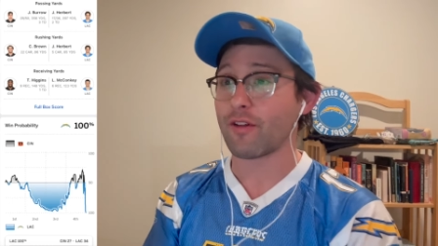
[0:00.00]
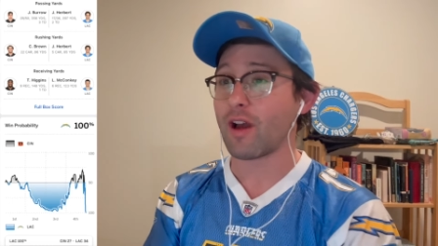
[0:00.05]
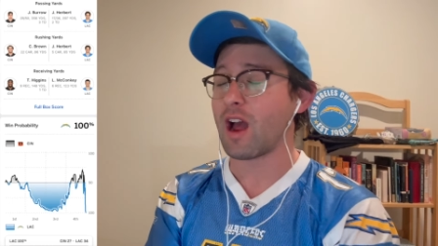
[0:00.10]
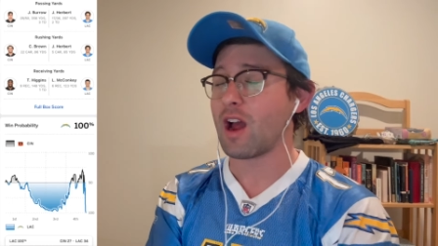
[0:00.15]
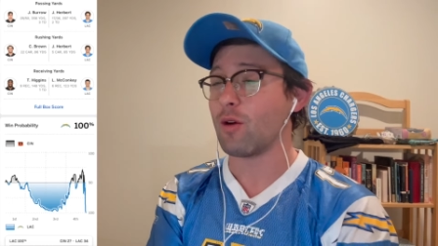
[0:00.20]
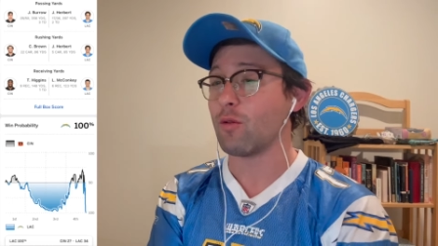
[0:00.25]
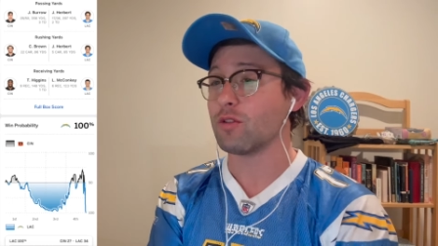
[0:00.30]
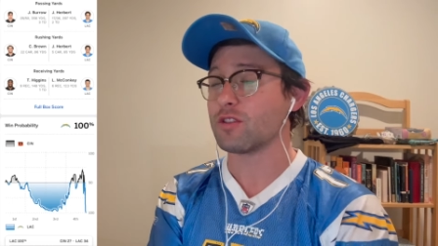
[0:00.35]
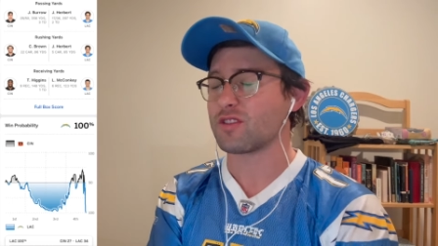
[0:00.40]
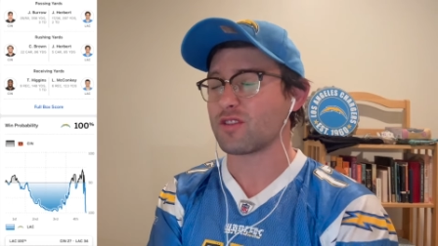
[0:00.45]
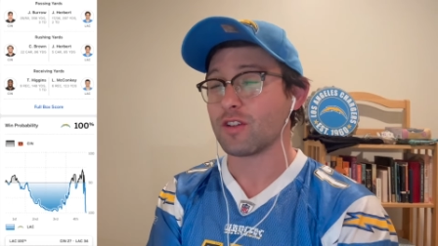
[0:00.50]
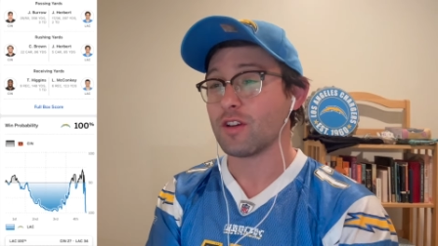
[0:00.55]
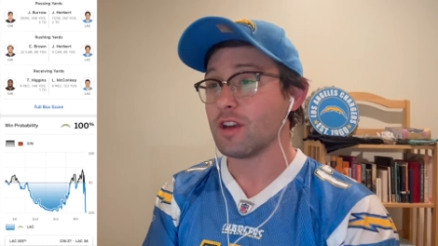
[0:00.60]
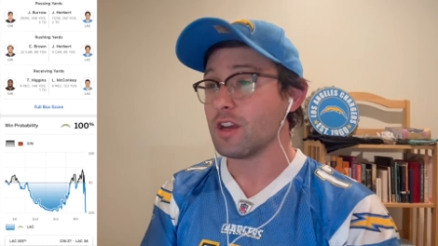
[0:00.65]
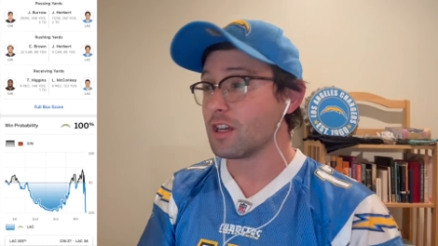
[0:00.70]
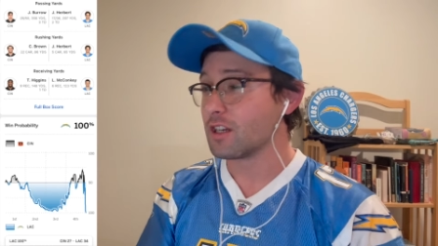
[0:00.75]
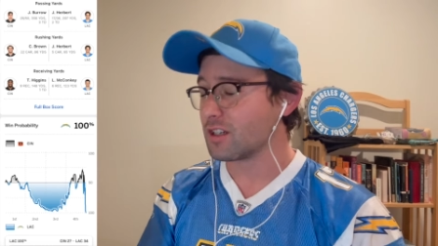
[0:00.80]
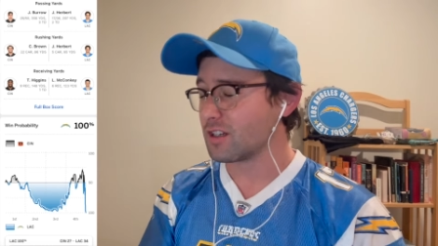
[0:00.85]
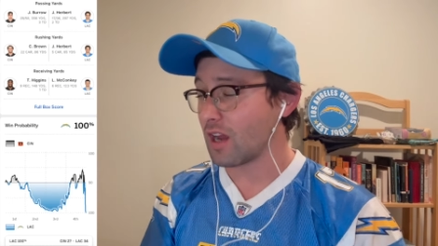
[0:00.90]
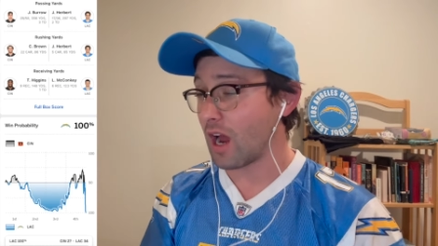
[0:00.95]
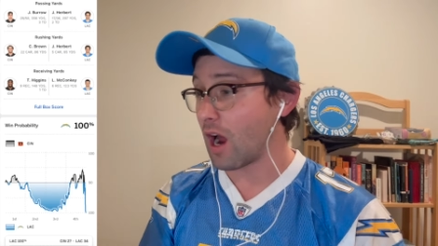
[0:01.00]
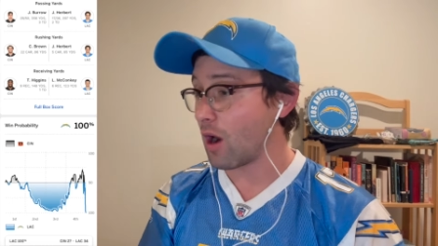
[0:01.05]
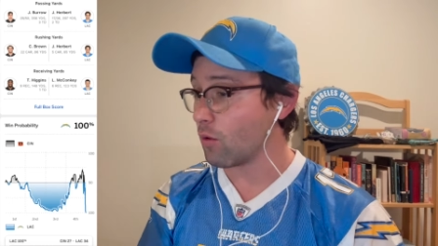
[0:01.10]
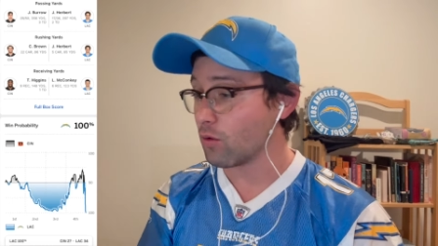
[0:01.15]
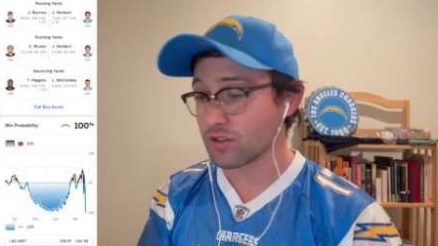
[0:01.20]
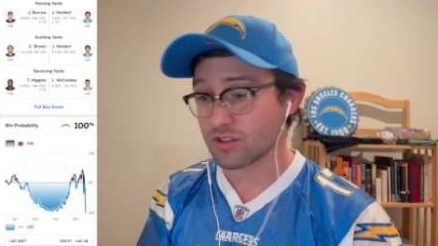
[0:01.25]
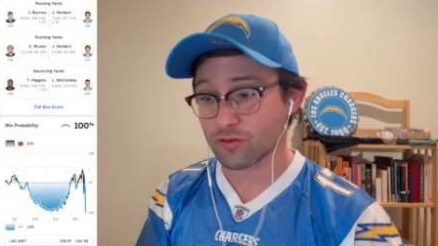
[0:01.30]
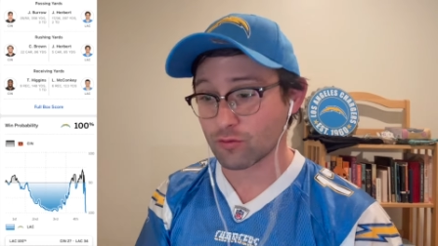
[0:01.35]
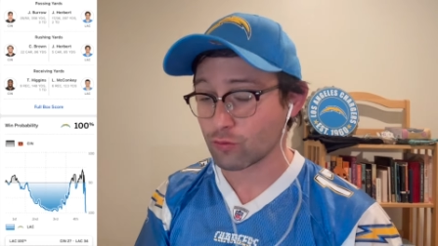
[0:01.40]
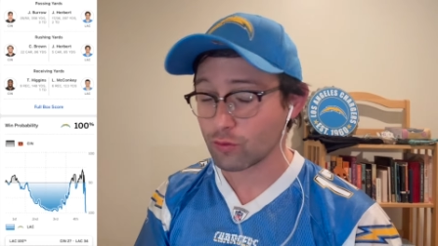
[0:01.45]
I was
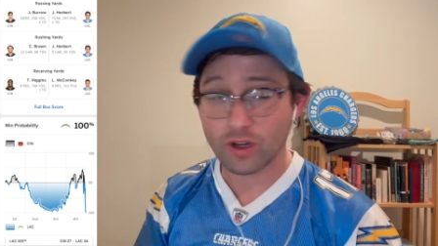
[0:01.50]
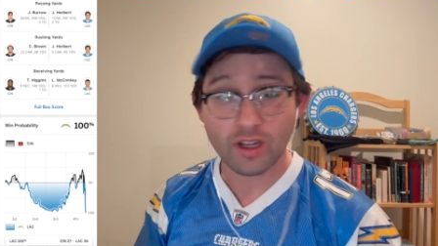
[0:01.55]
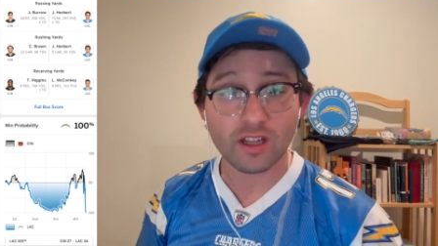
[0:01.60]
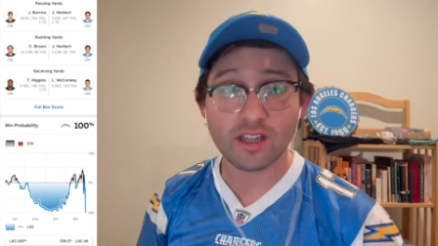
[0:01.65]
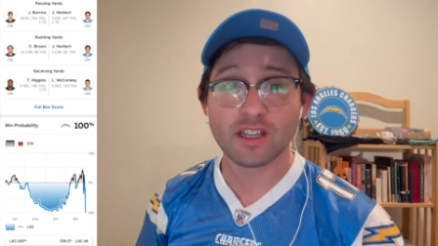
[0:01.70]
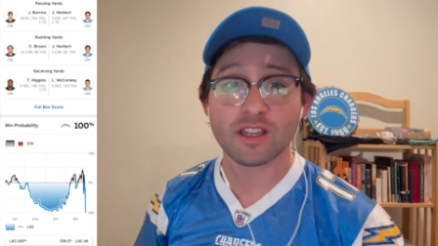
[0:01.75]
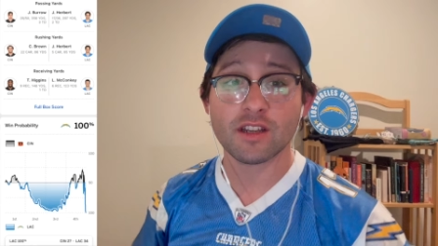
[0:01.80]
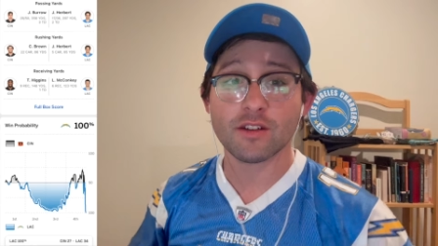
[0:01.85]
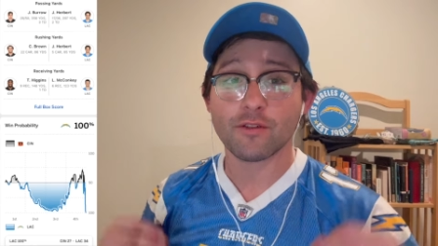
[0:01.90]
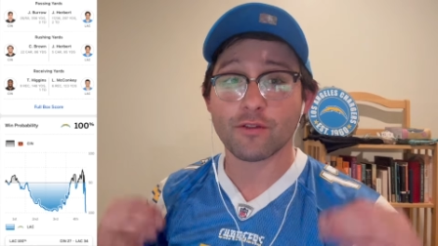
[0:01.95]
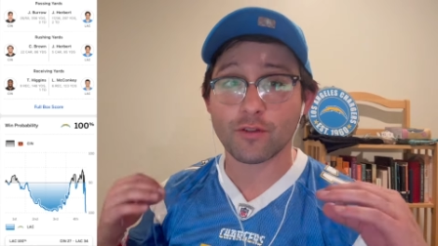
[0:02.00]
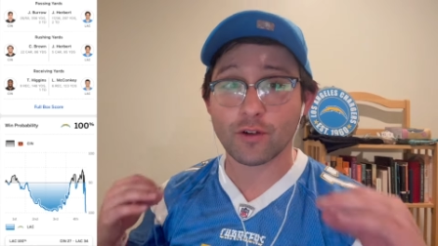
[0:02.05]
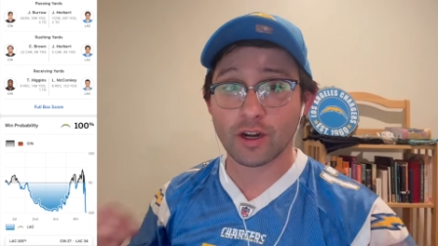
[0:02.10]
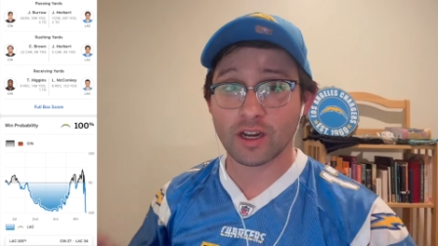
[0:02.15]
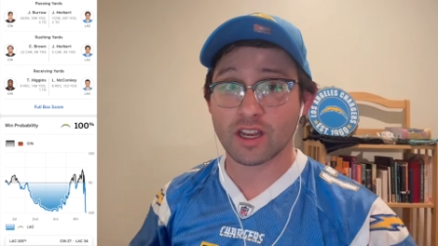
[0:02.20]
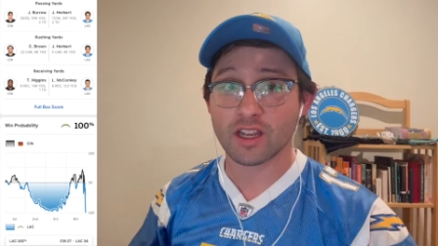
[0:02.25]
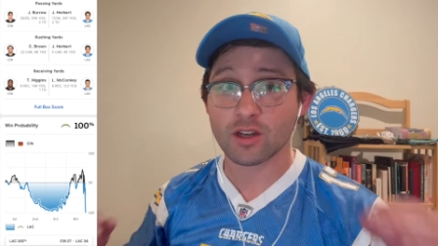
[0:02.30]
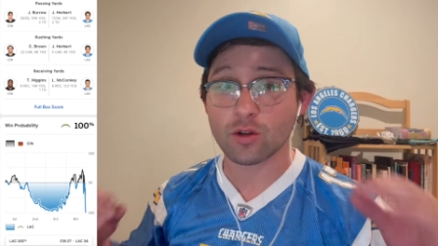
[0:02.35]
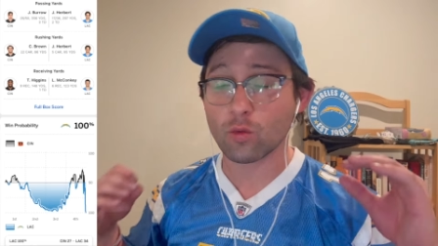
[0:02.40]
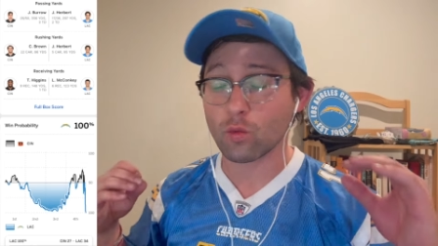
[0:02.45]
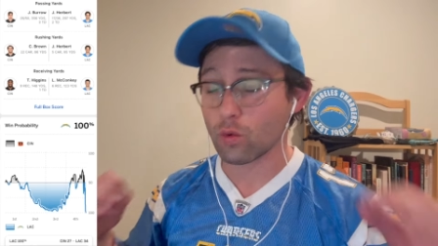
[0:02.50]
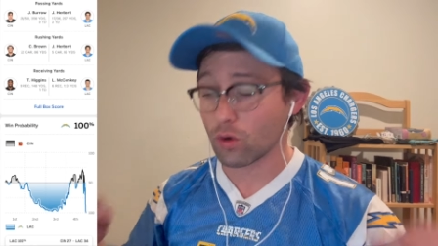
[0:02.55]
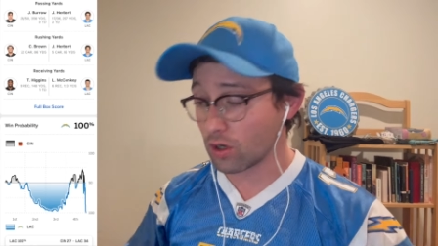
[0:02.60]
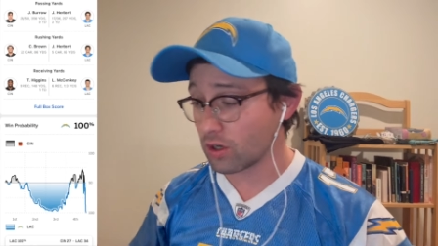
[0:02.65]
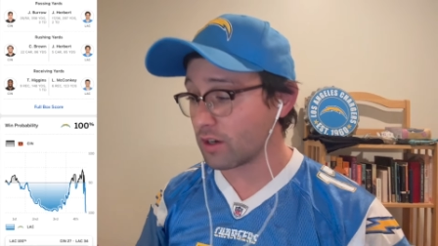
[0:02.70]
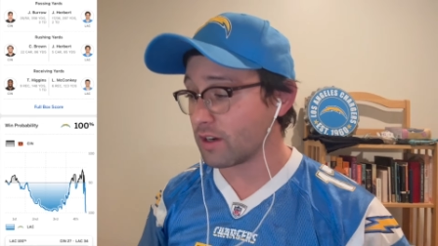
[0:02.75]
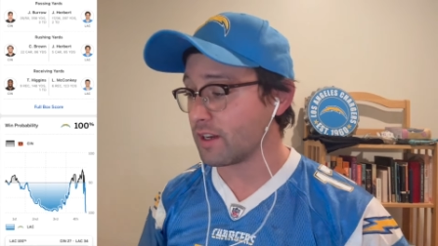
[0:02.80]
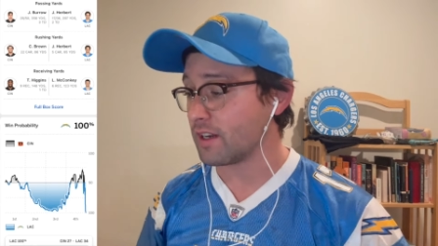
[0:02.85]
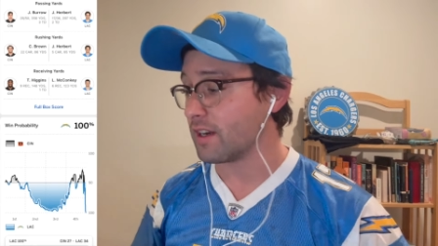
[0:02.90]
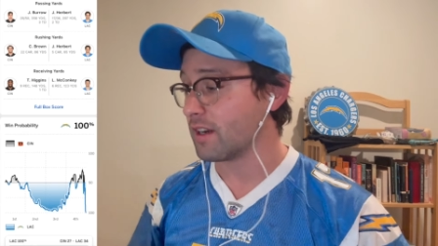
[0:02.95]
really freaking
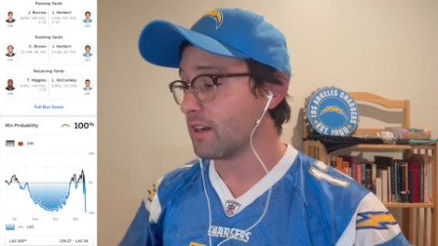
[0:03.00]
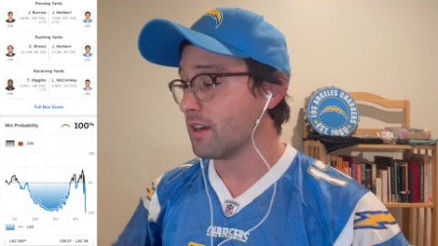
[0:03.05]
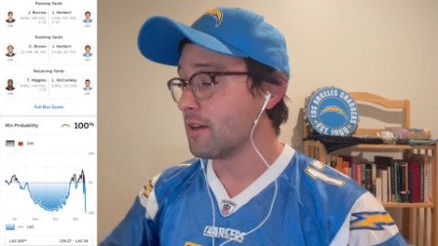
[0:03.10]
worried.